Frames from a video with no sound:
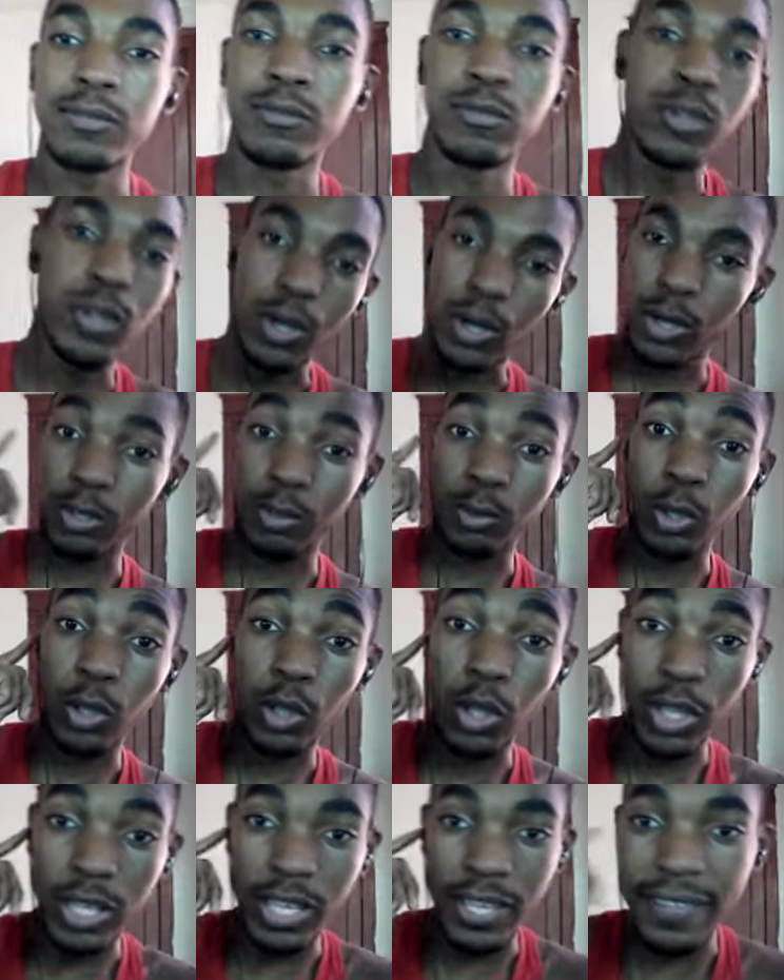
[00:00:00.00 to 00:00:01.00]
No
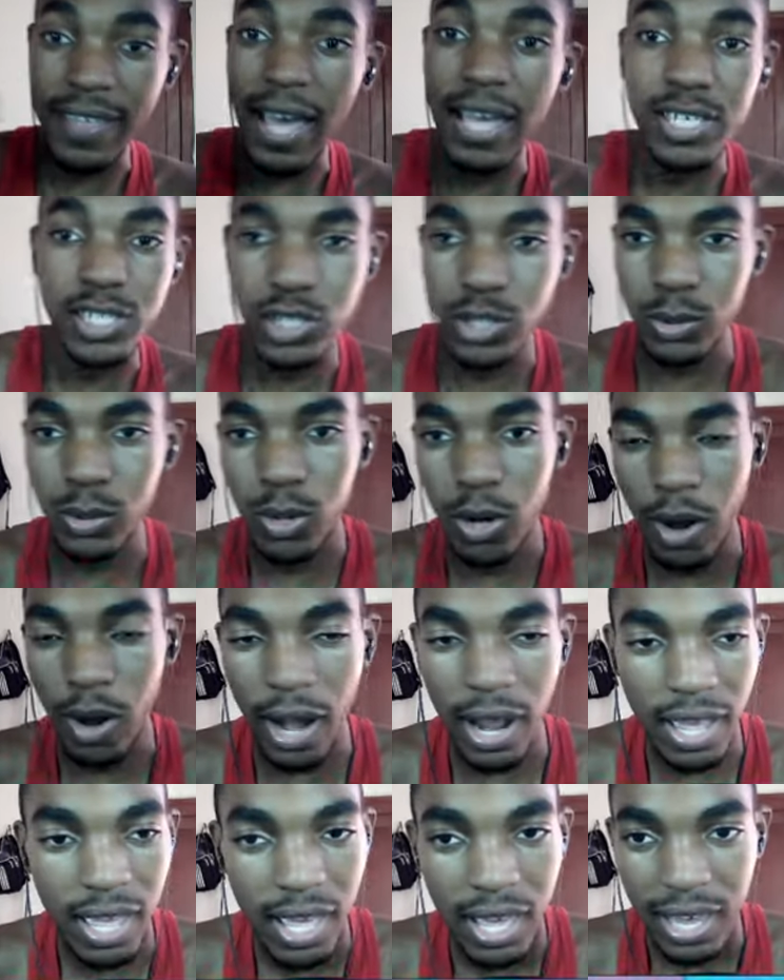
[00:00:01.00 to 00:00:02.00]
lucky dice too, all
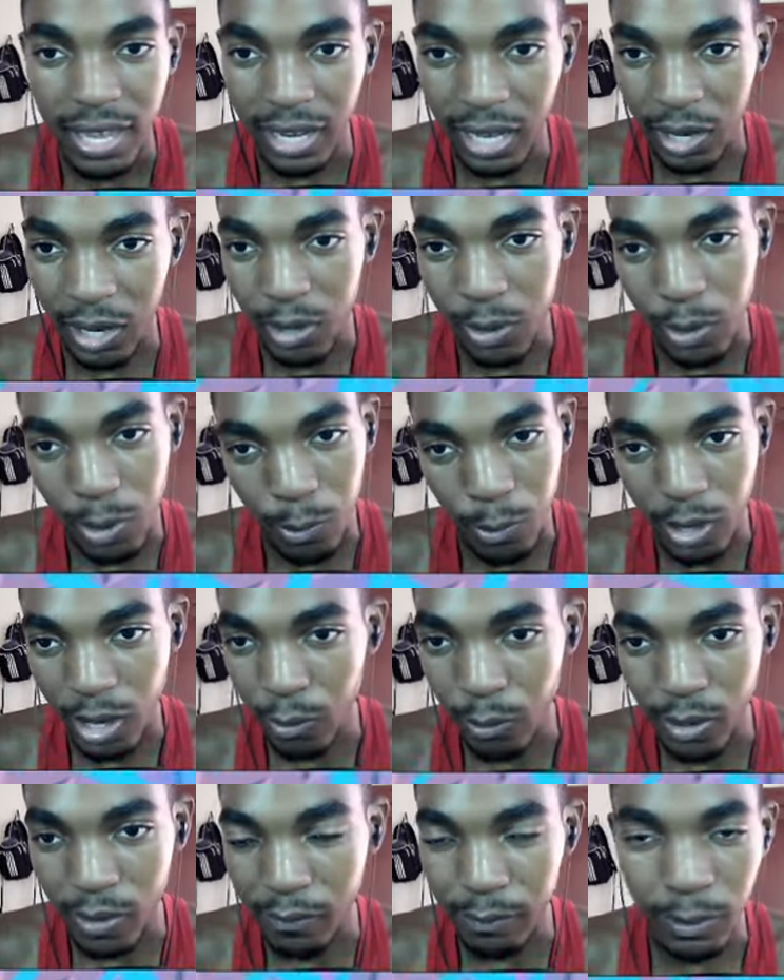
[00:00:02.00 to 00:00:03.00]
right. And I got
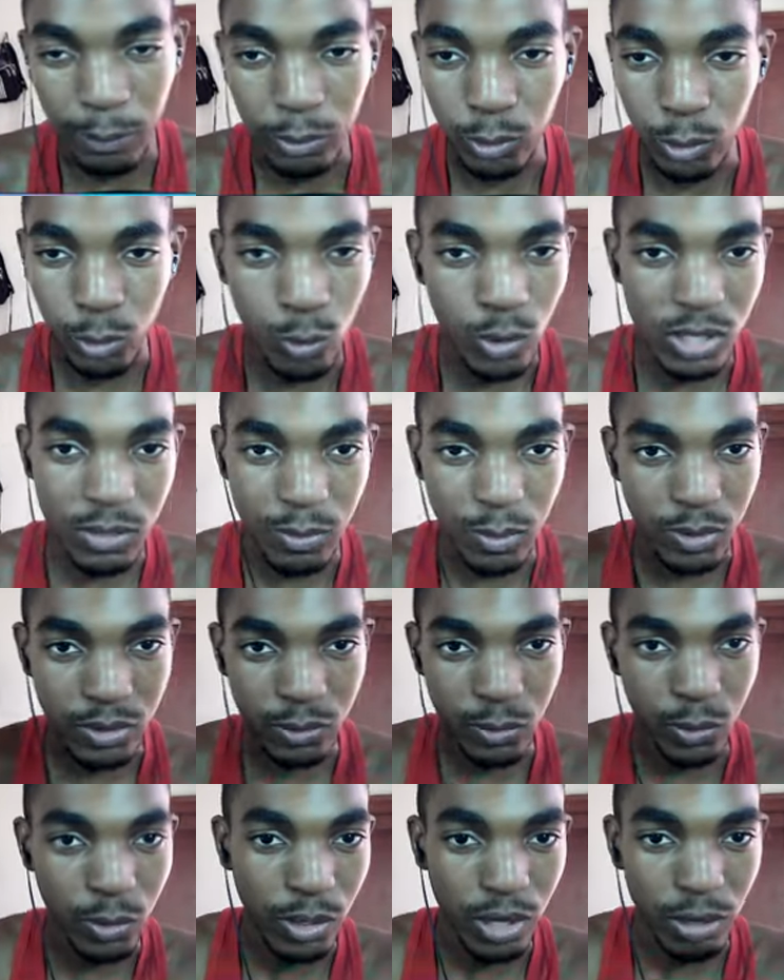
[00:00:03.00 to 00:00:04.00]
100 of the blue ones
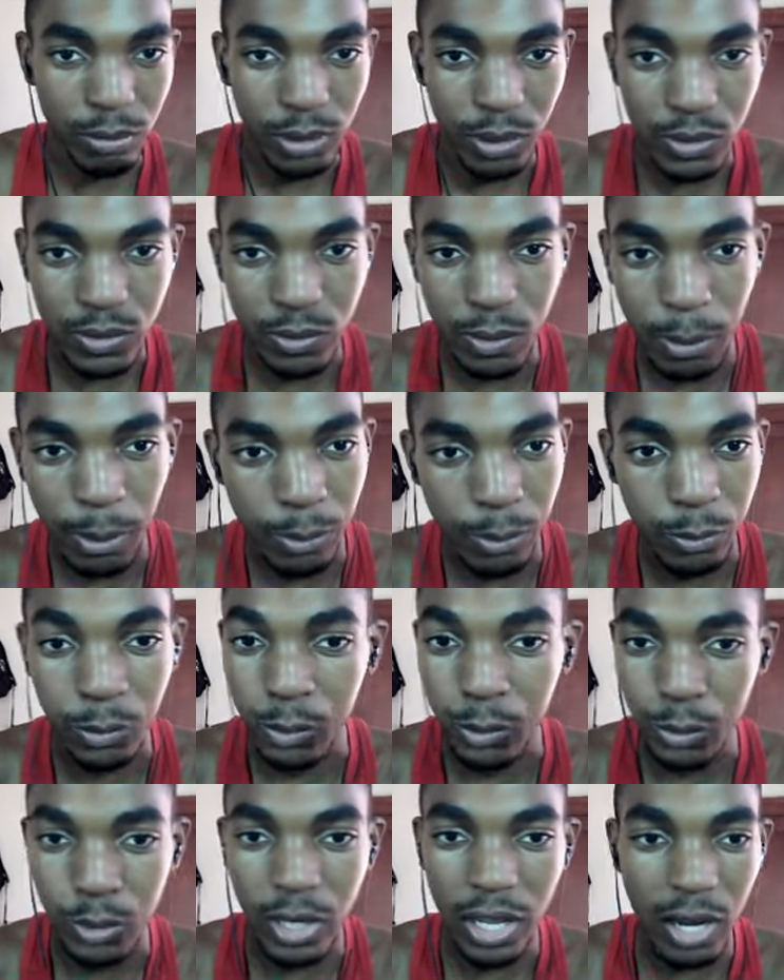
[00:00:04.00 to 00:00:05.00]
because we don't care about those.
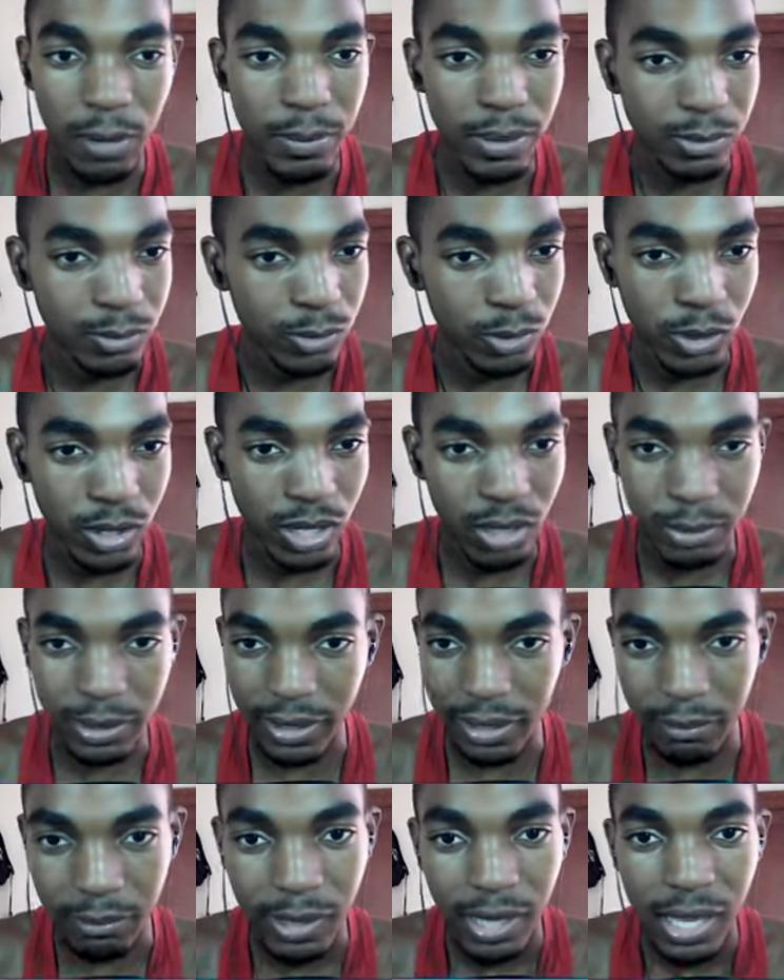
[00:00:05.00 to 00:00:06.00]
We don't care
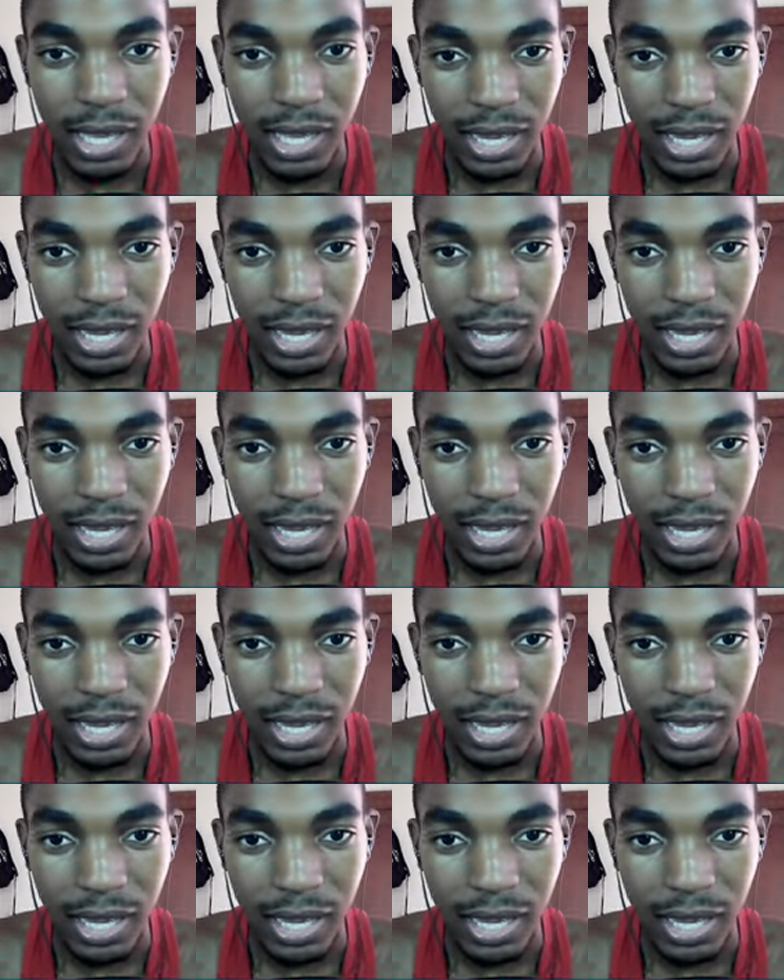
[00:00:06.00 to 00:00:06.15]
about them.